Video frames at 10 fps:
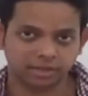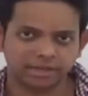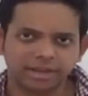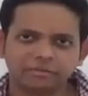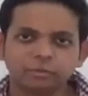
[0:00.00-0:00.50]

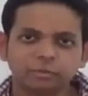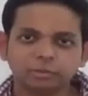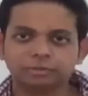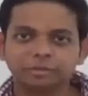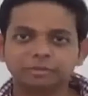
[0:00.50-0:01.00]
Now, for those
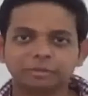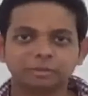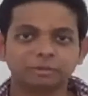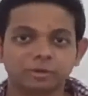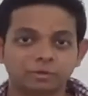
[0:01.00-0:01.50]
people who
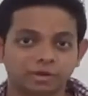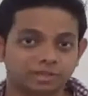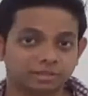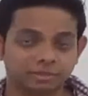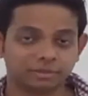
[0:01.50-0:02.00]
don't know what a
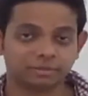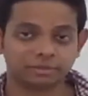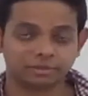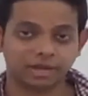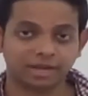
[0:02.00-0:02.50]
symmetrical
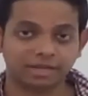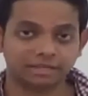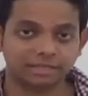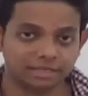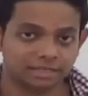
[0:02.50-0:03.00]
triangle
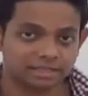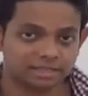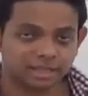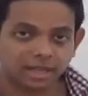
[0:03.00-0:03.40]
is,